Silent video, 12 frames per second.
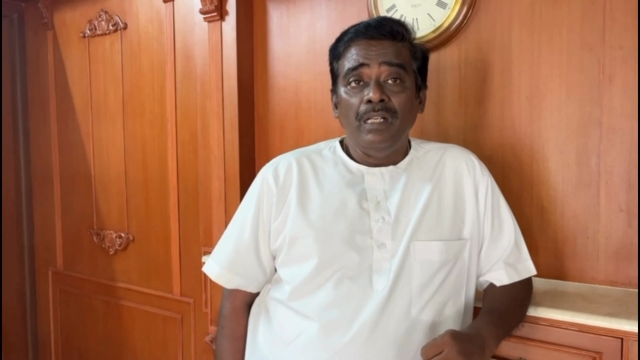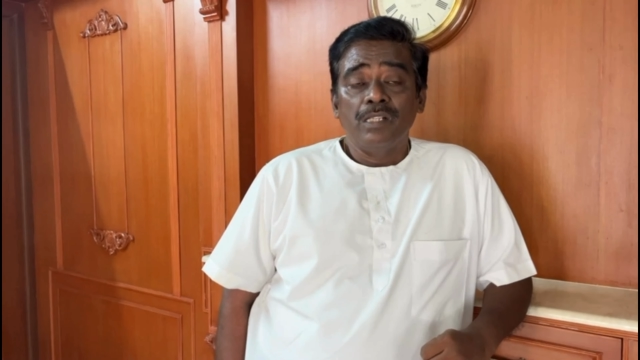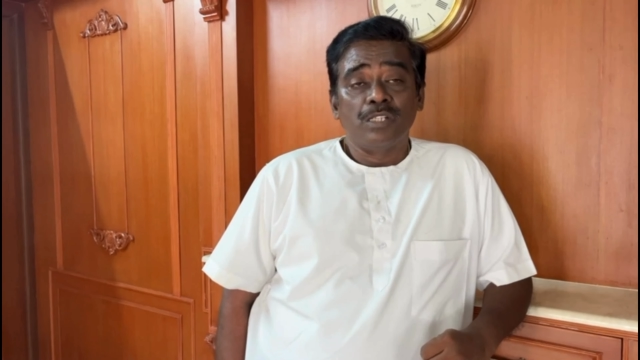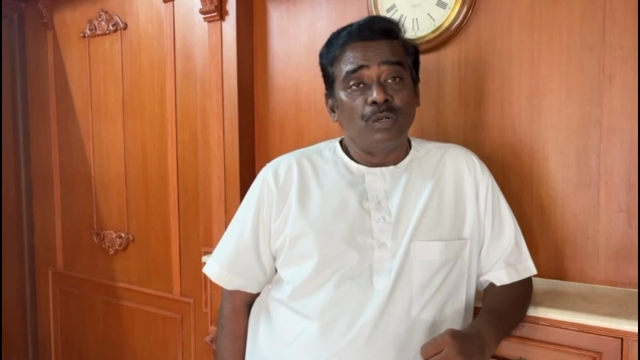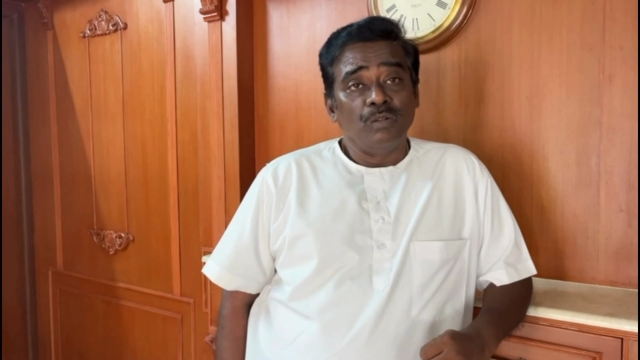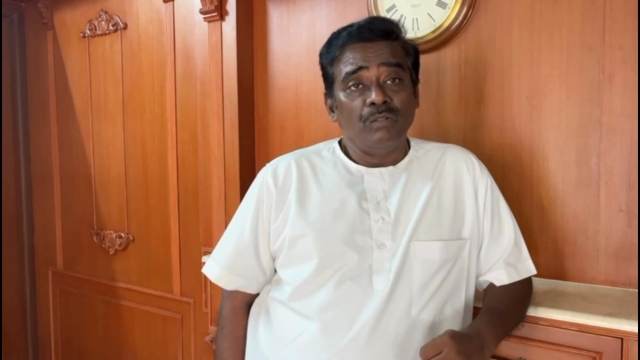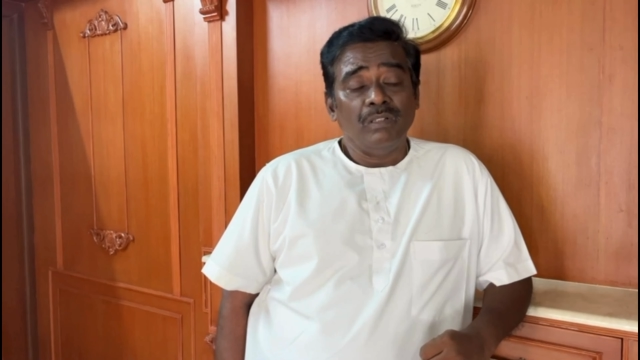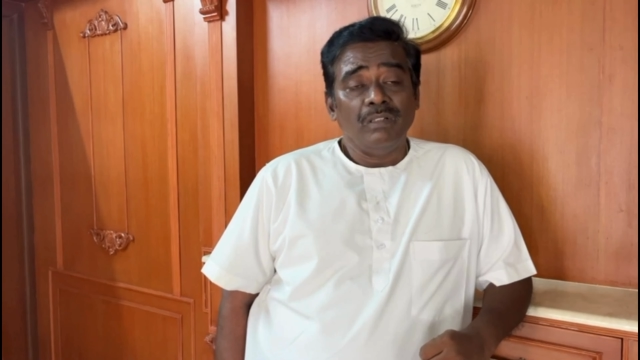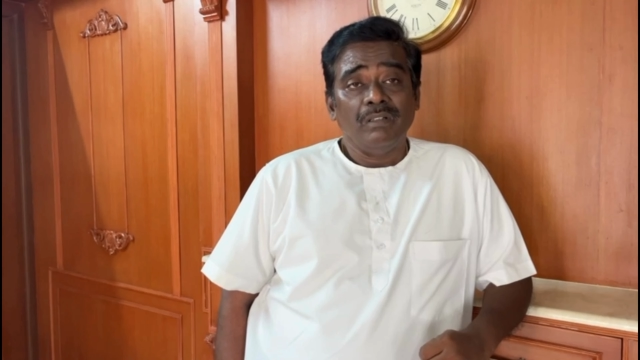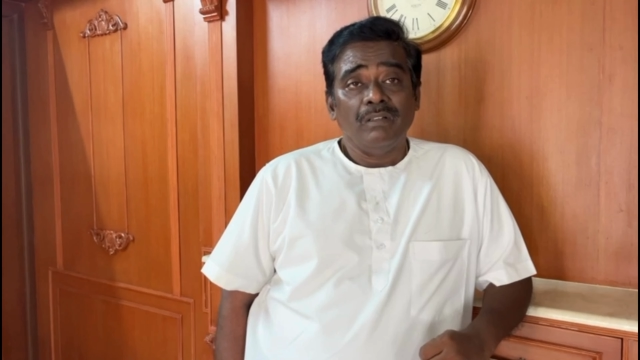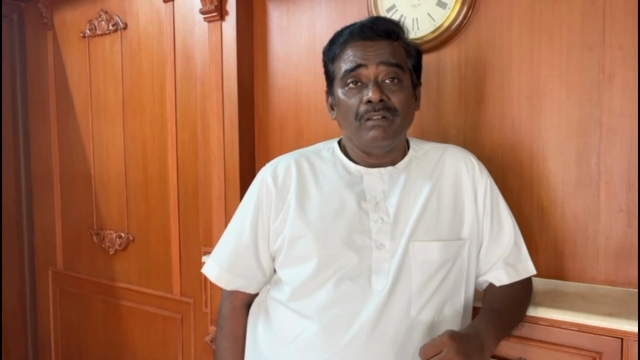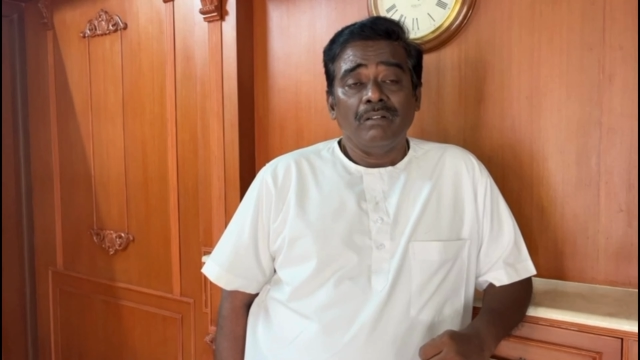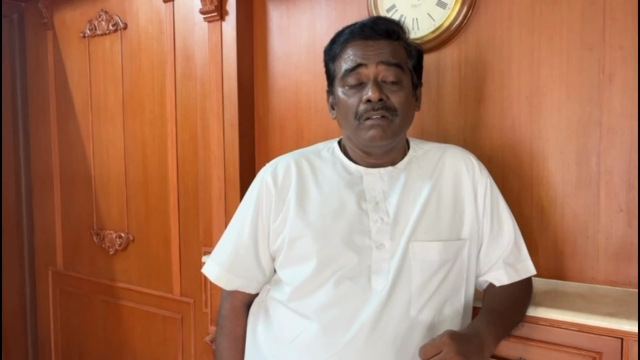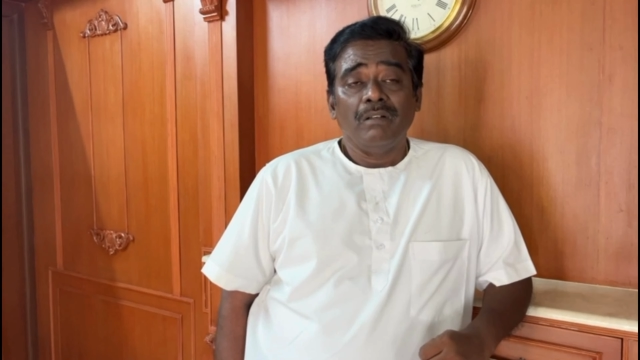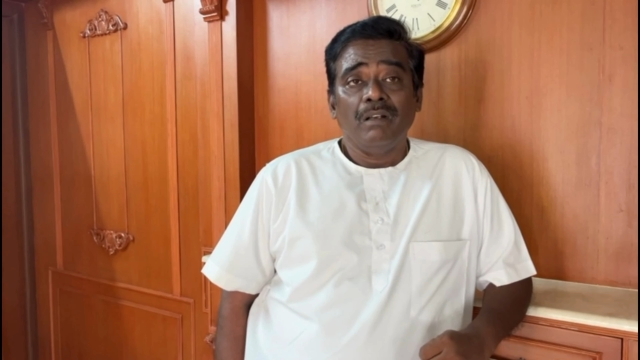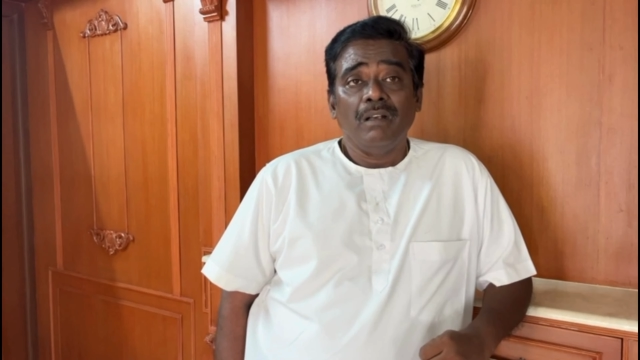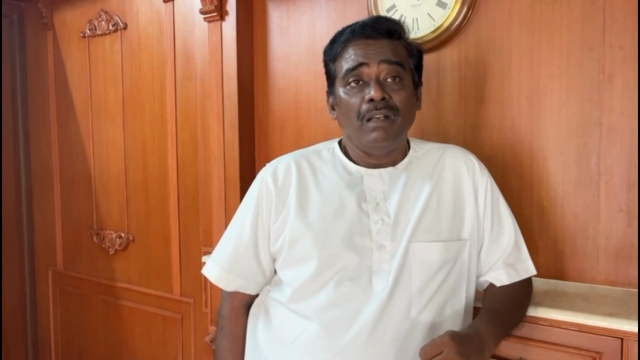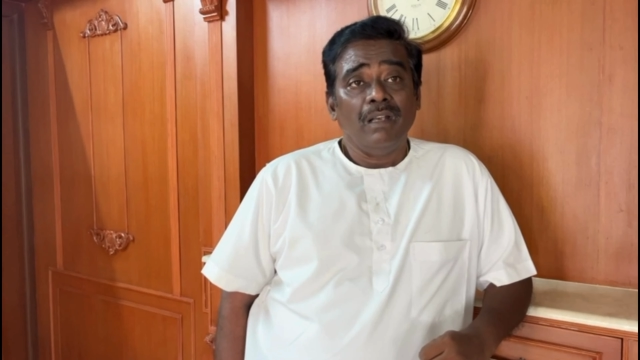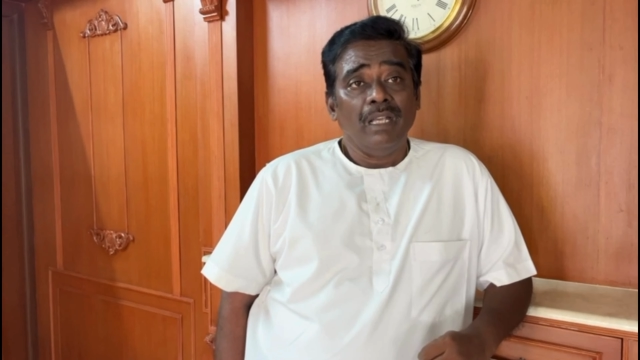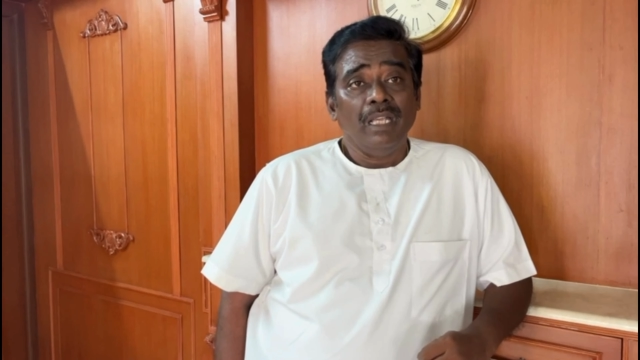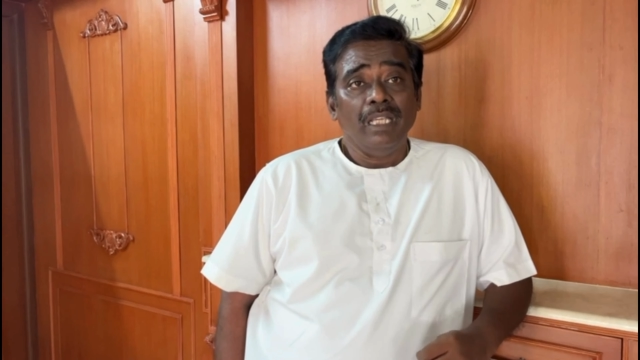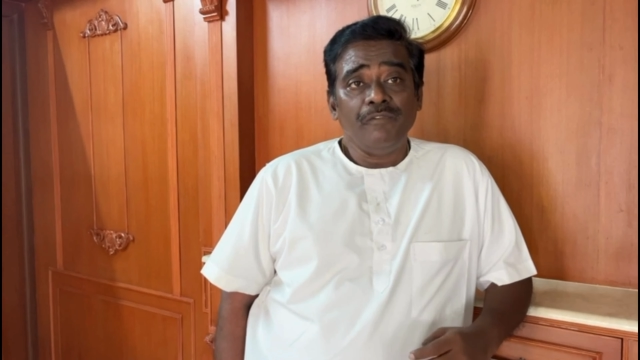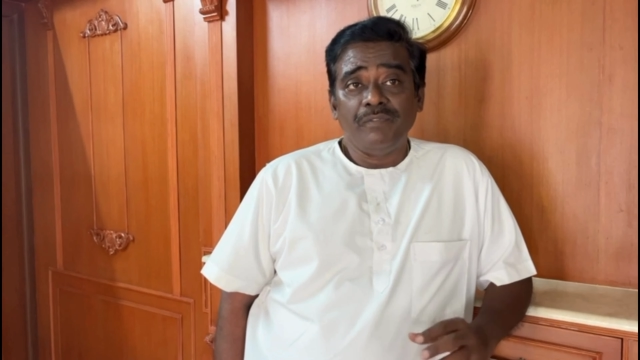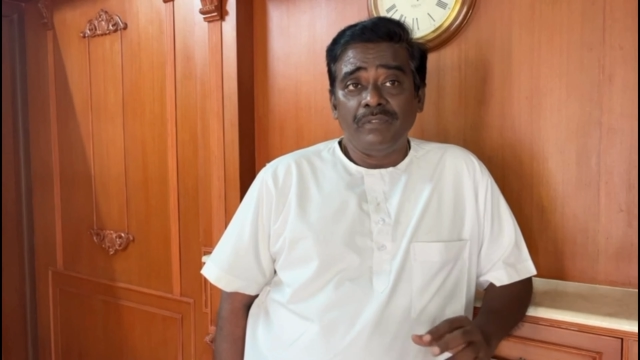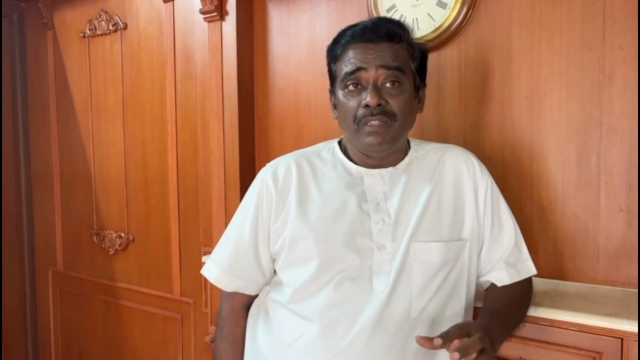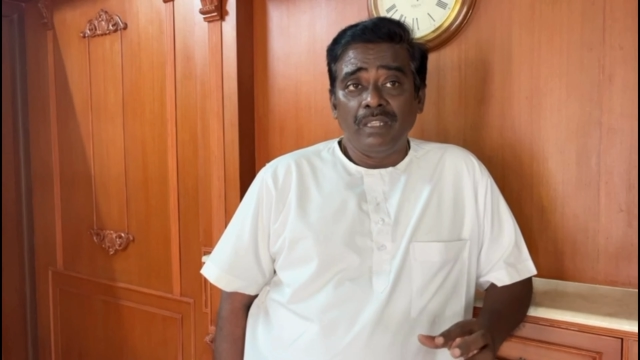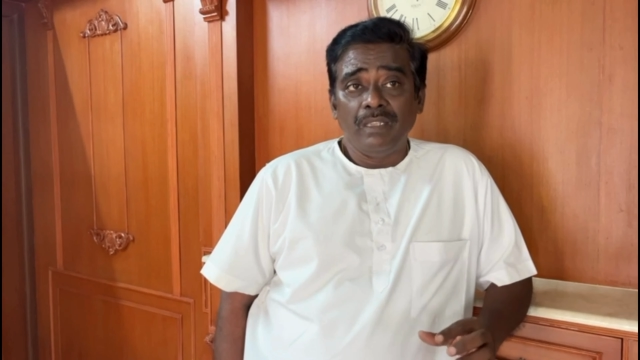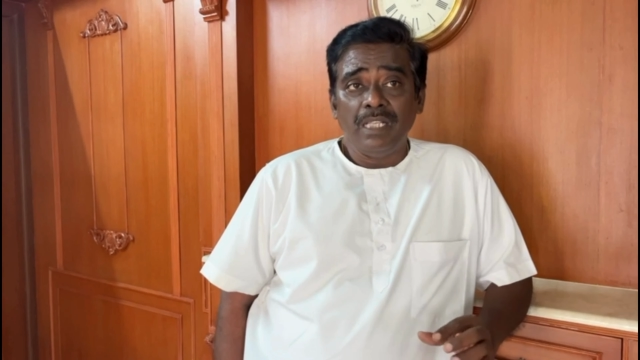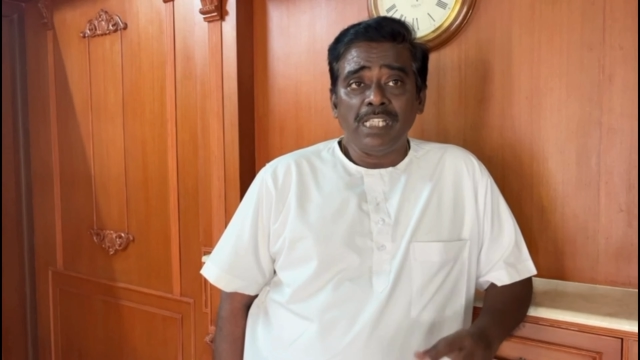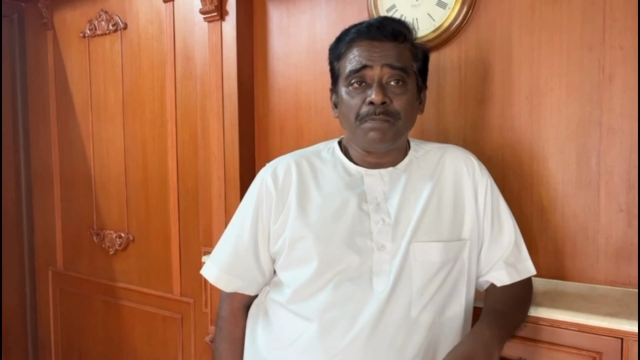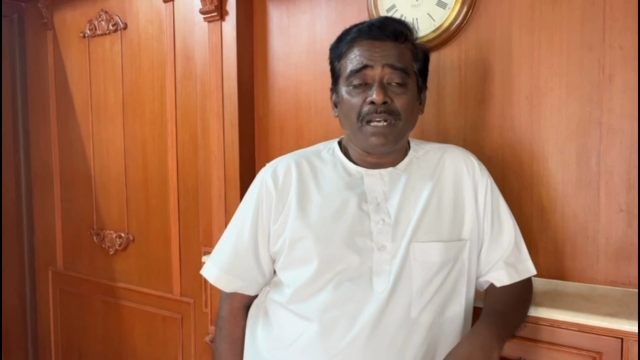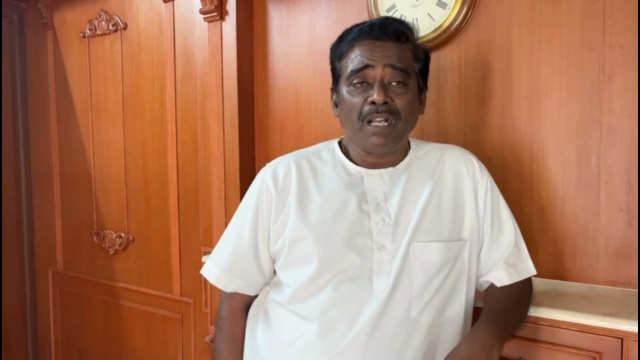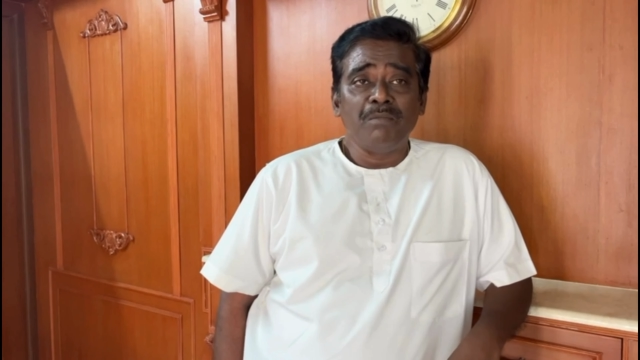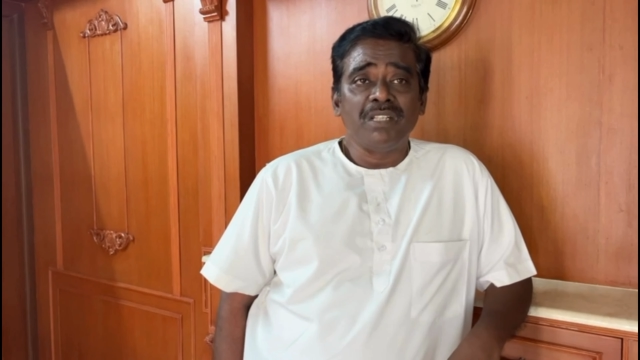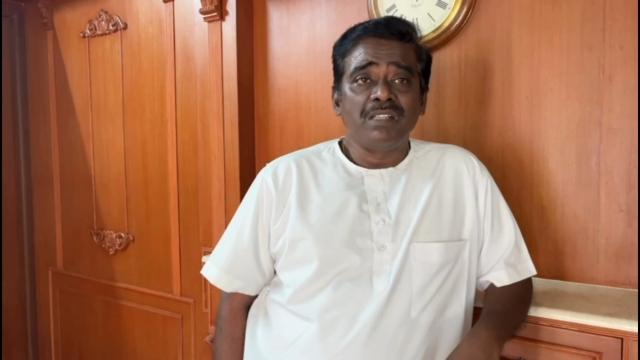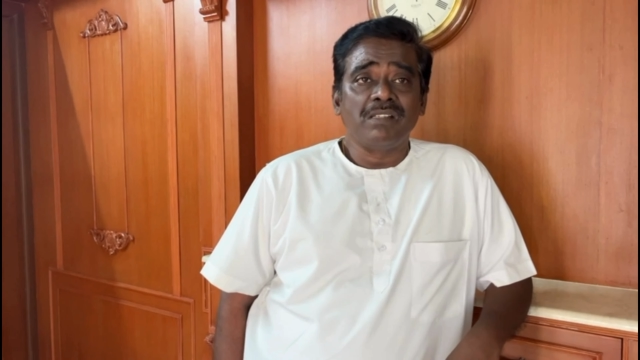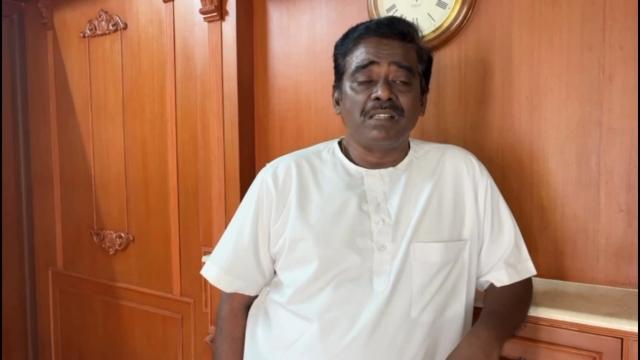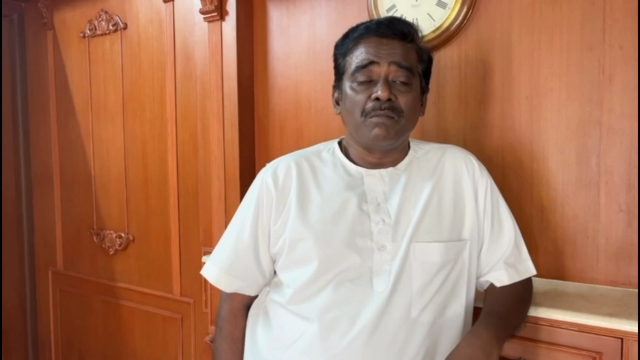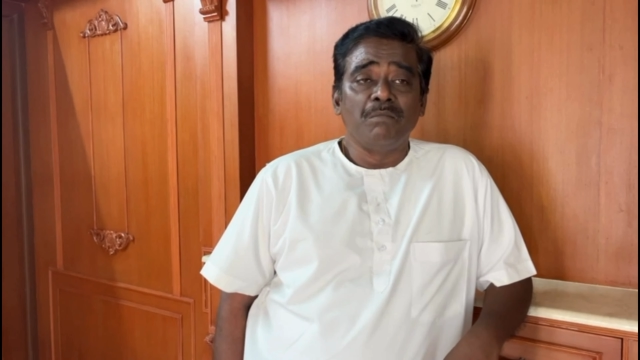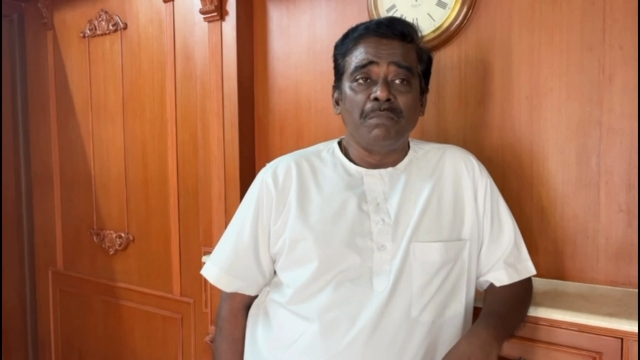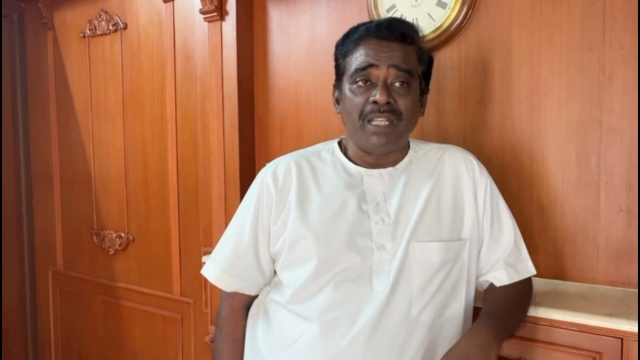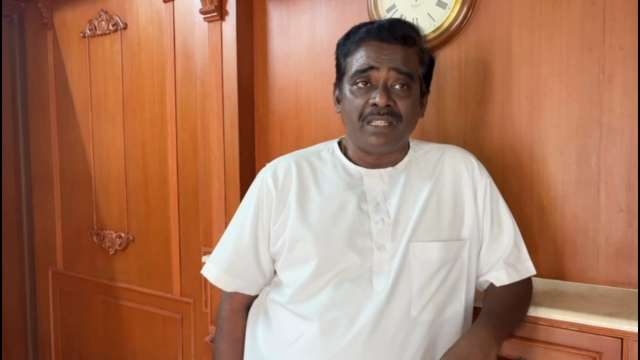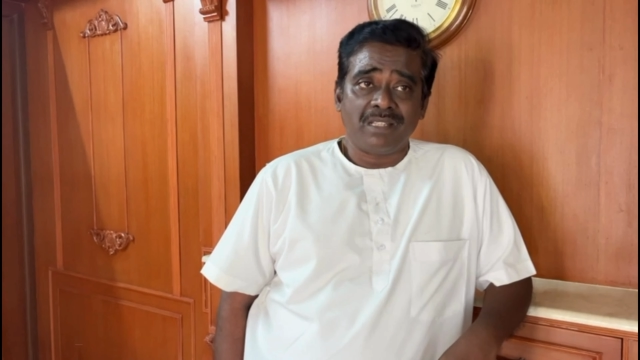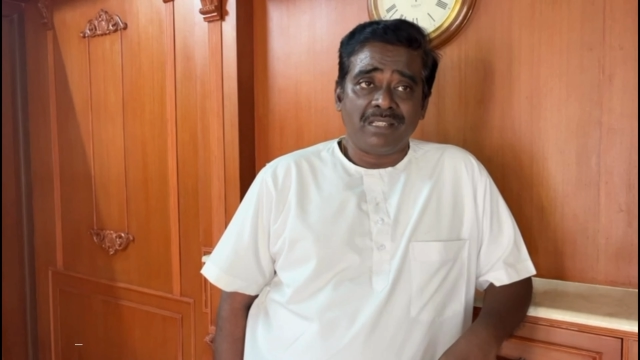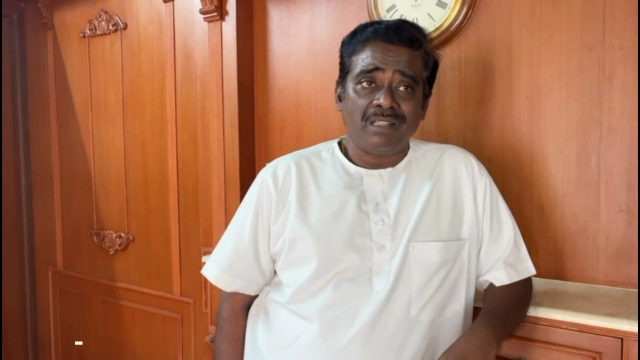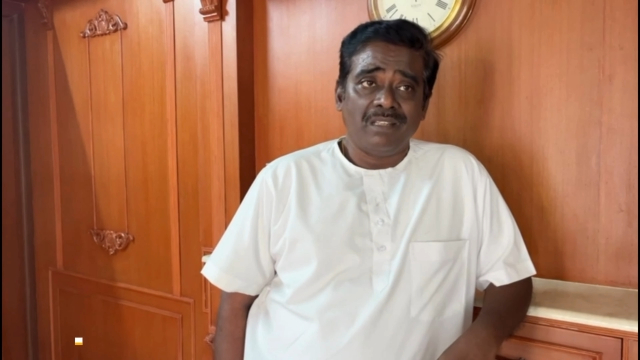So, if these parameters are met,